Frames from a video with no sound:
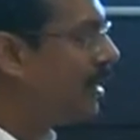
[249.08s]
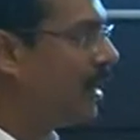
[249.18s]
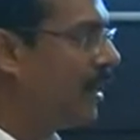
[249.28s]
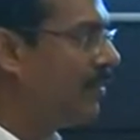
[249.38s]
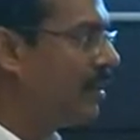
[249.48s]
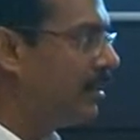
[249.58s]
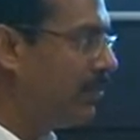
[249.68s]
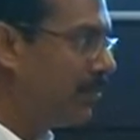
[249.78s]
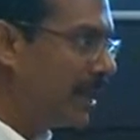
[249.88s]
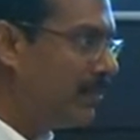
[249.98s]
we have a
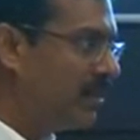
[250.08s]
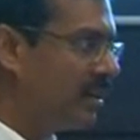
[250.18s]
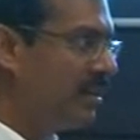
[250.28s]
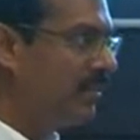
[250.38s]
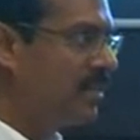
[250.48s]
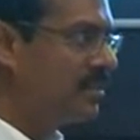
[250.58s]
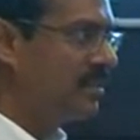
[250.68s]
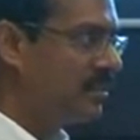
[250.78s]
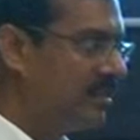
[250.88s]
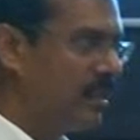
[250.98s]
framework
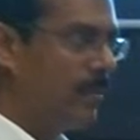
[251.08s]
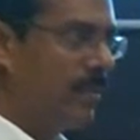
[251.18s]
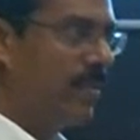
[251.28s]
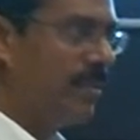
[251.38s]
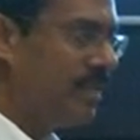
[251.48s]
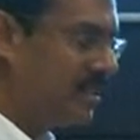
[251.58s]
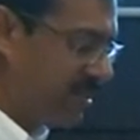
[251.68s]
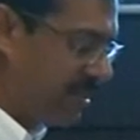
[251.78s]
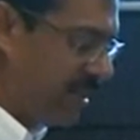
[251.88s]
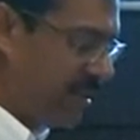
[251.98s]
which
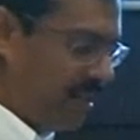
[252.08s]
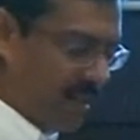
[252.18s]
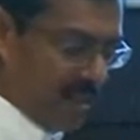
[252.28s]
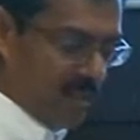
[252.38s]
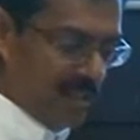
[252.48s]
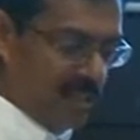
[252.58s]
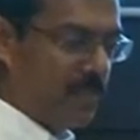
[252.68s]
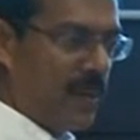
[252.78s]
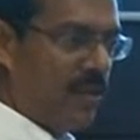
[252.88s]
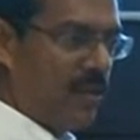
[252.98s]
is there, but it's a
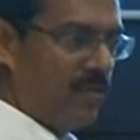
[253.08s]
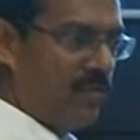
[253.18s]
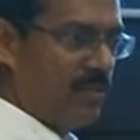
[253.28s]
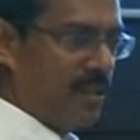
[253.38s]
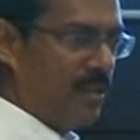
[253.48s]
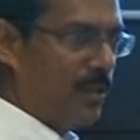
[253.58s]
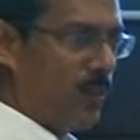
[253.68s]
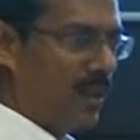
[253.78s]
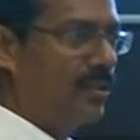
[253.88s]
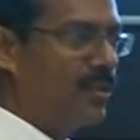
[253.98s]
matter of the
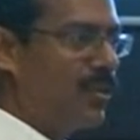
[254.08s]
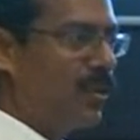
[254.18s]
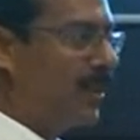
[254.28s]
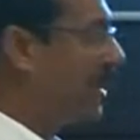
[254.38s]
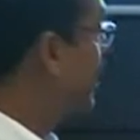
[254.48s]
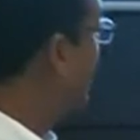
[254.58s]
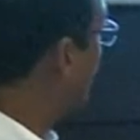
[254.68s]
will to go make it